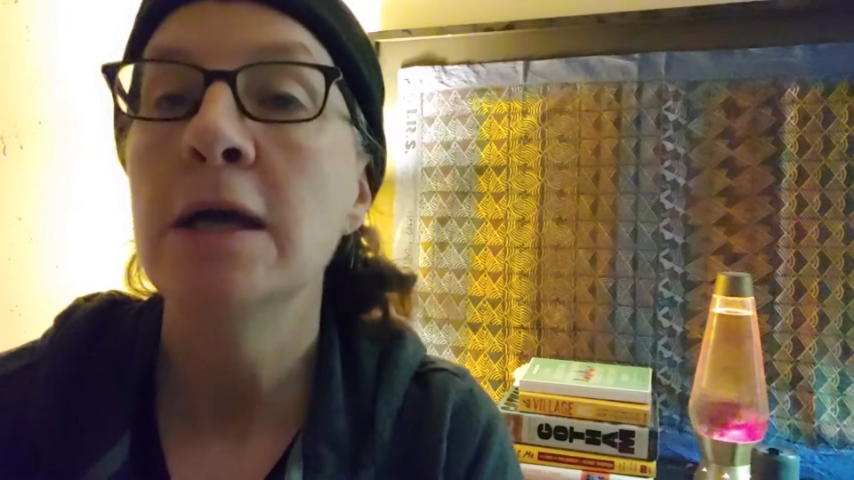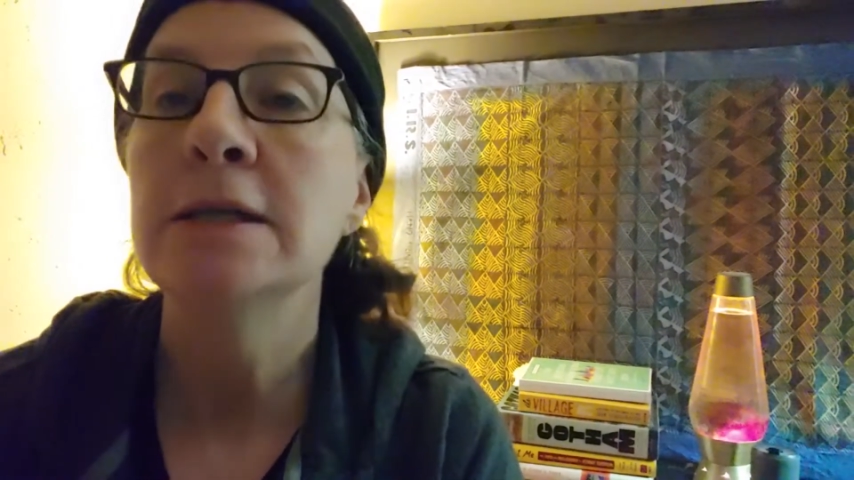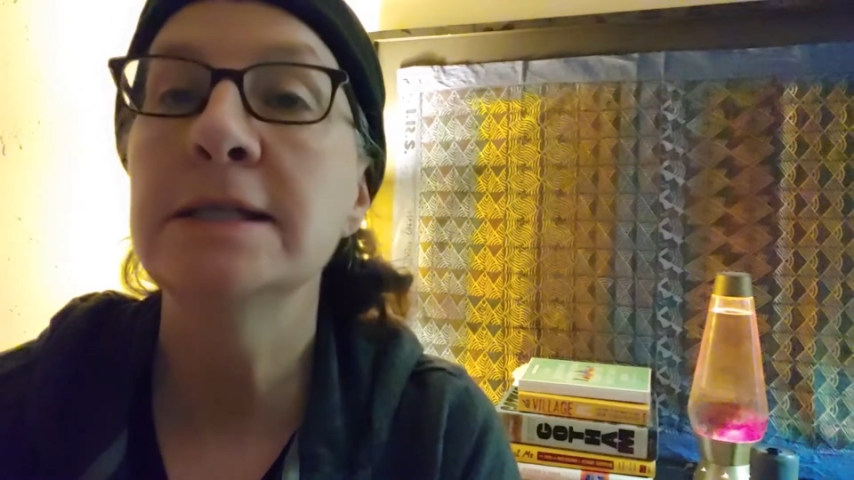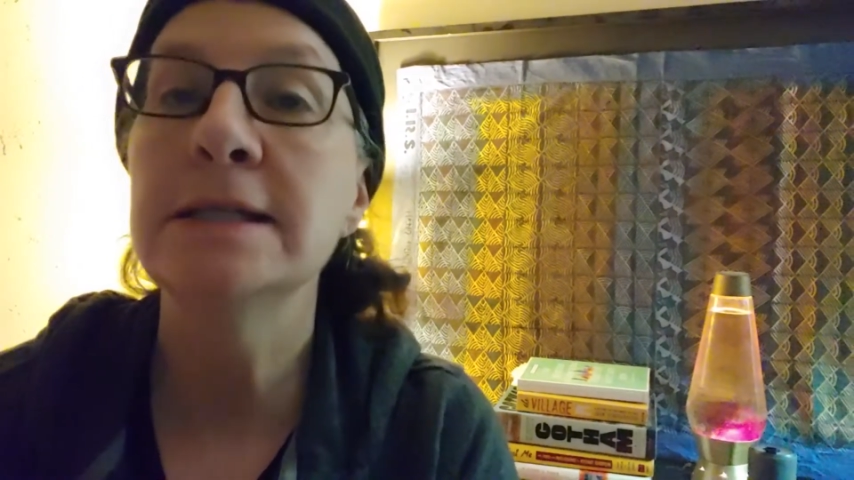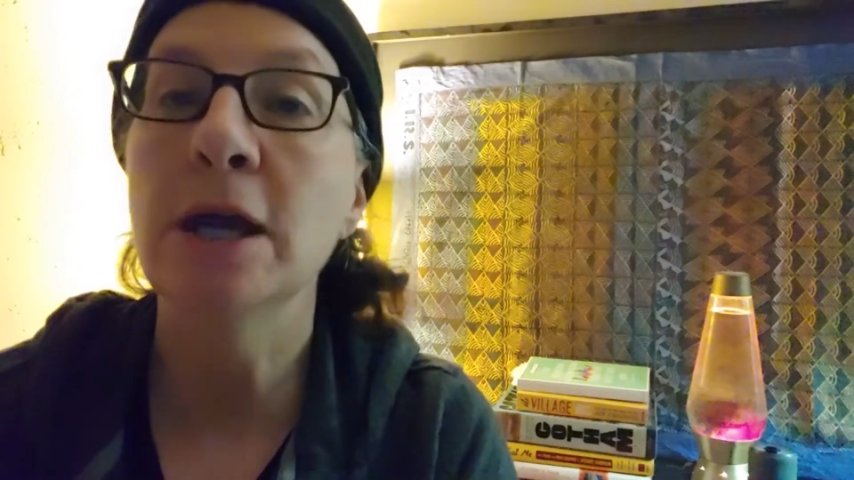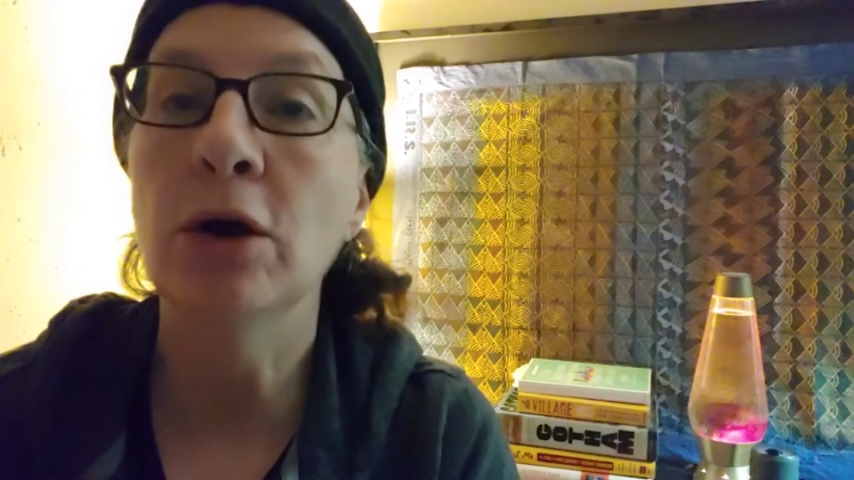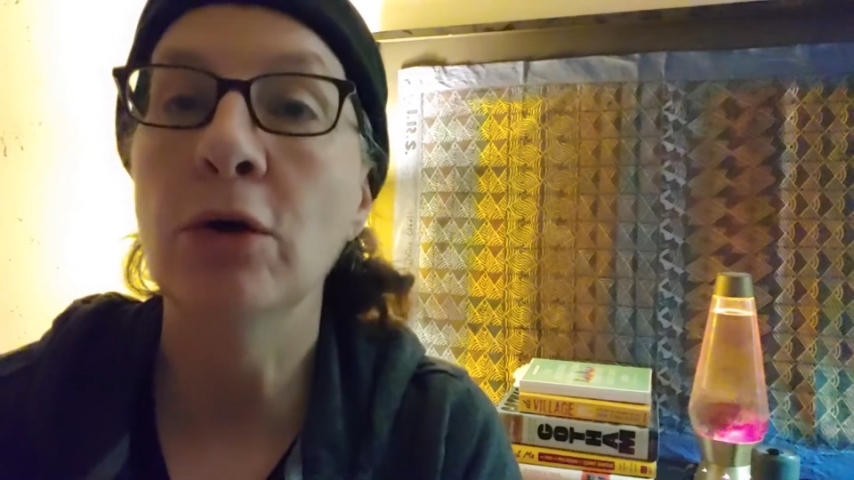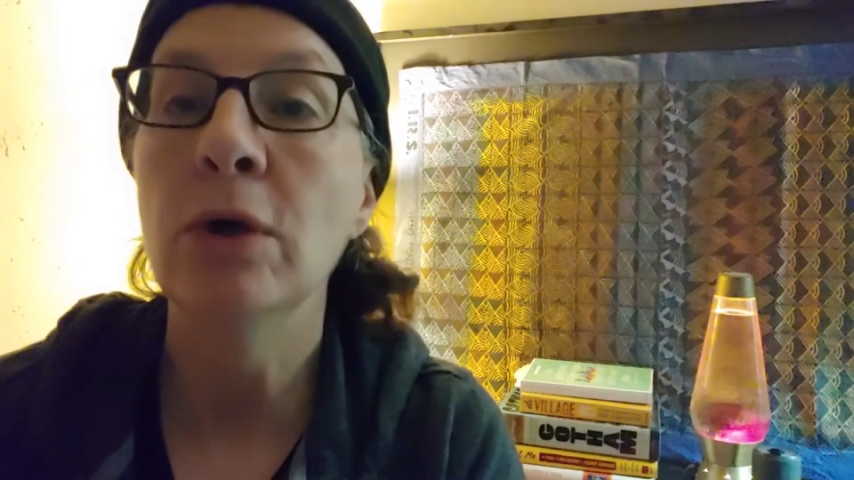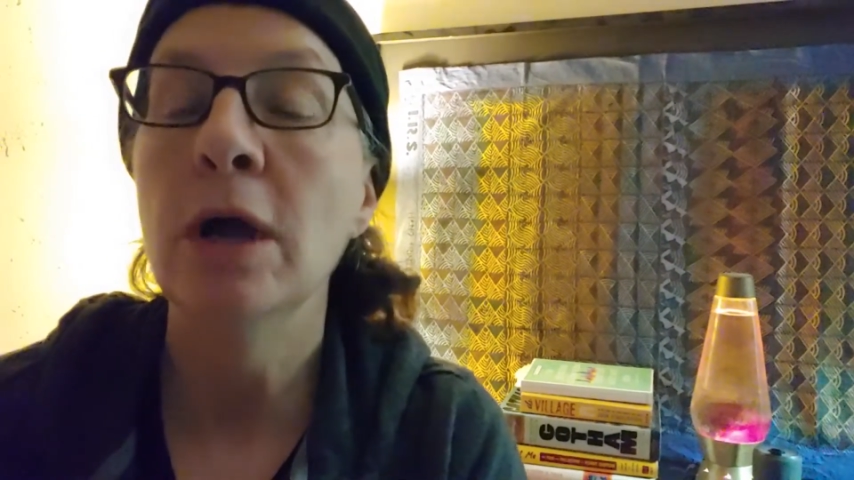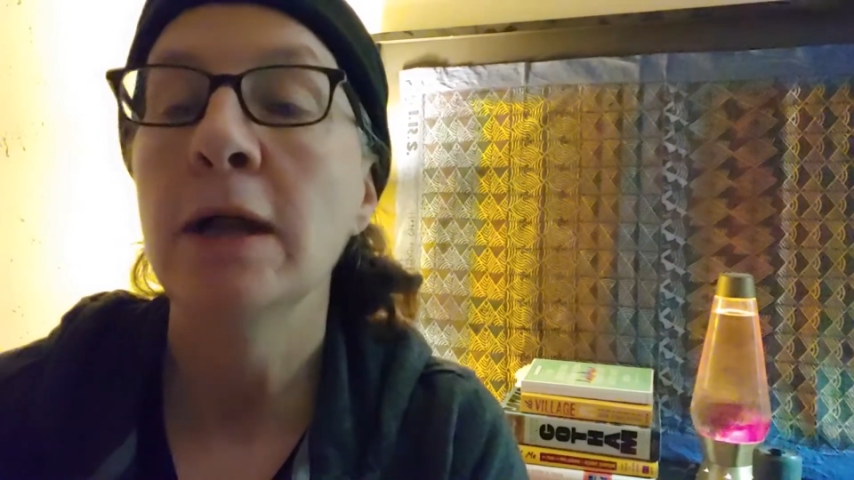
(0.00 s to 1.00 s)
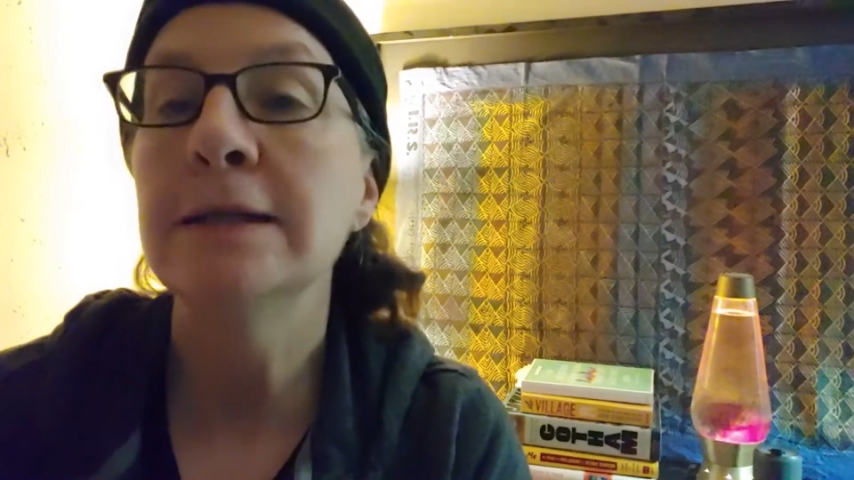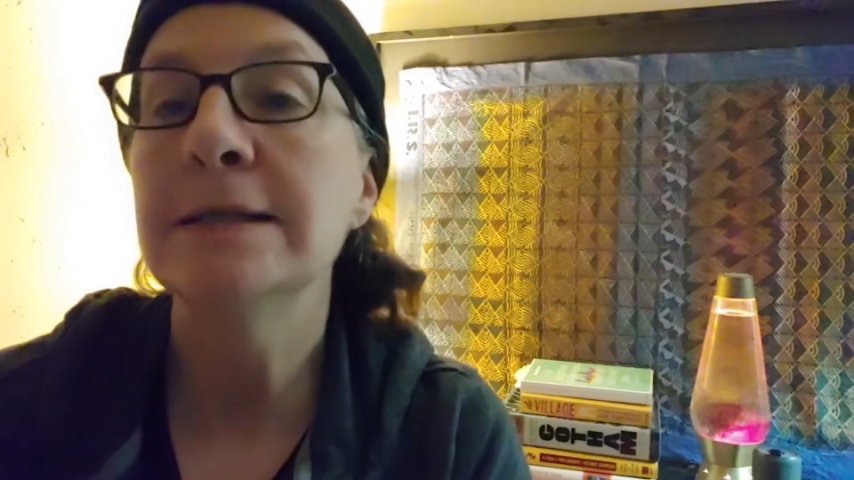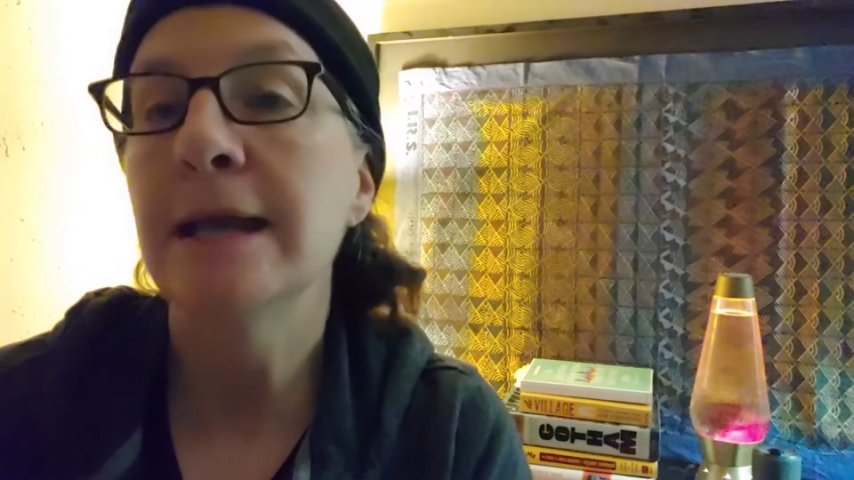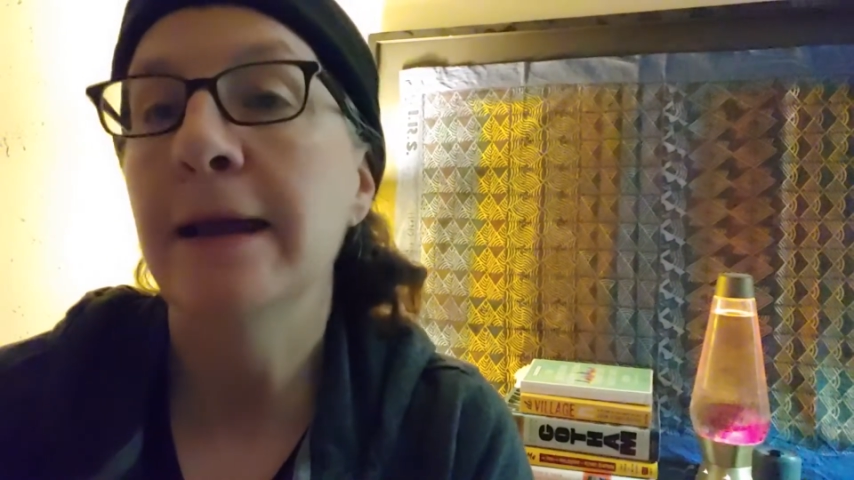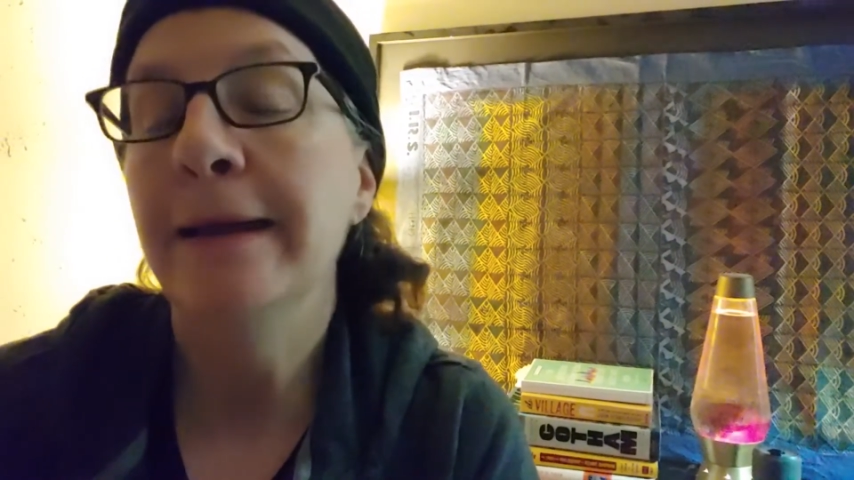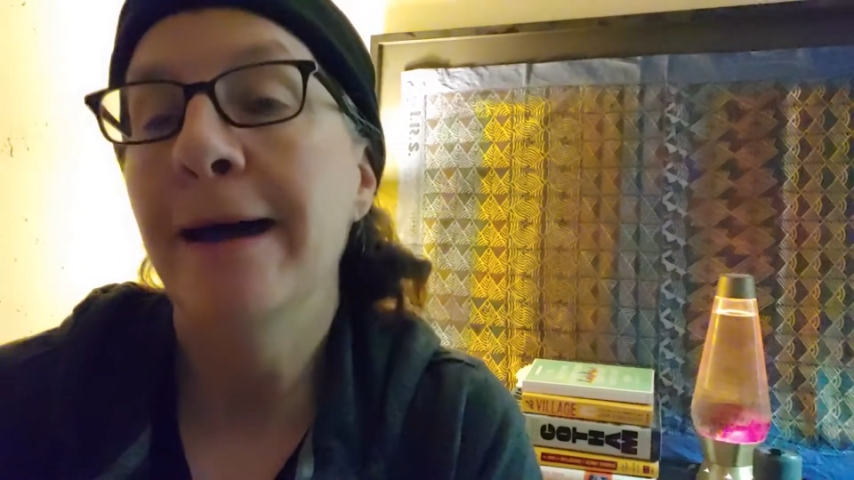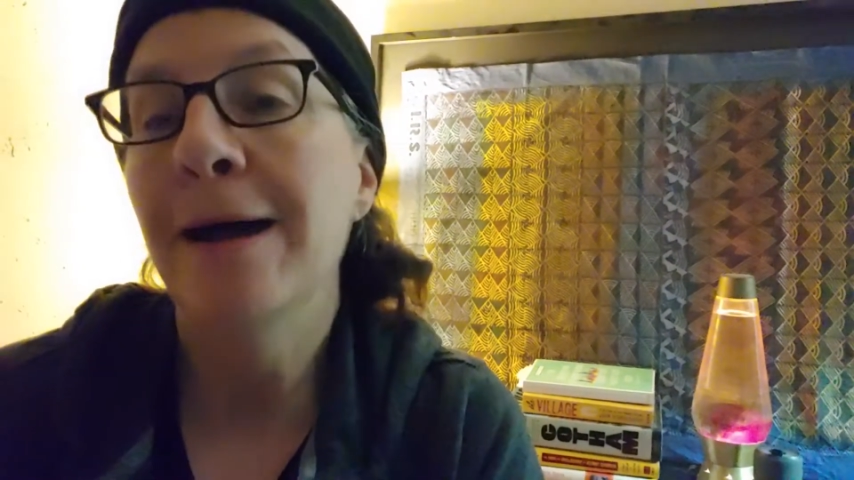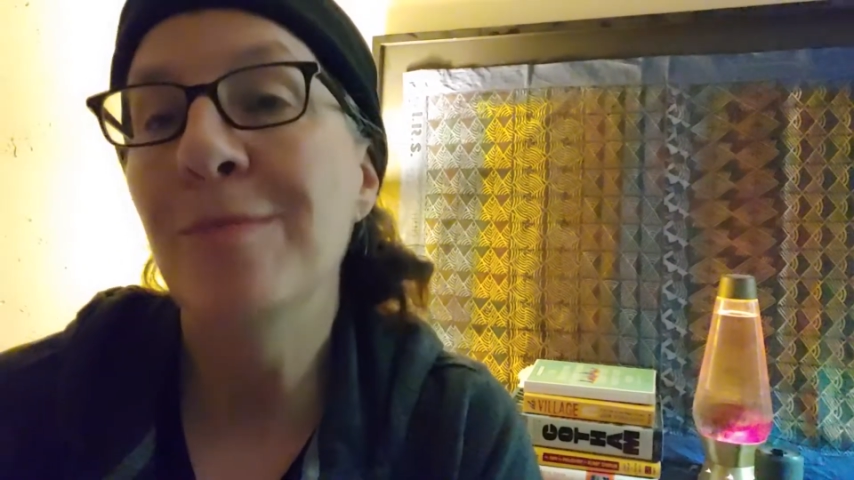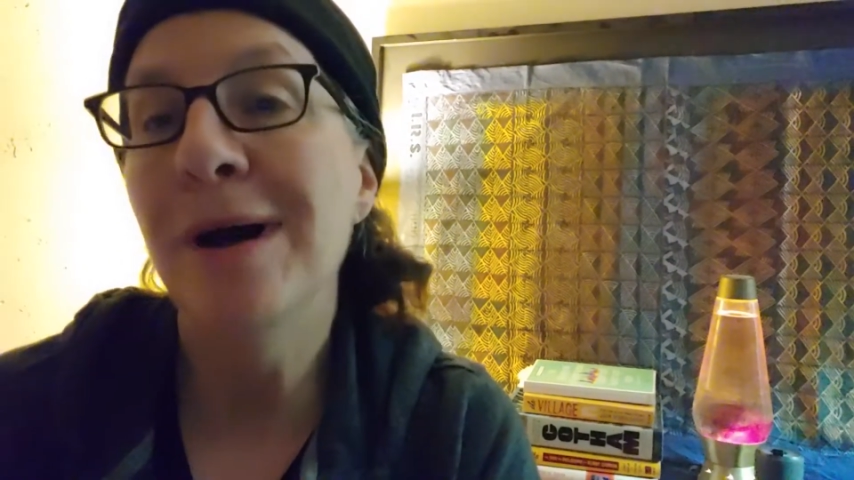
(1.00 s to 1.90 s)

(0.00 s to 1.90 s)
So let's say I'm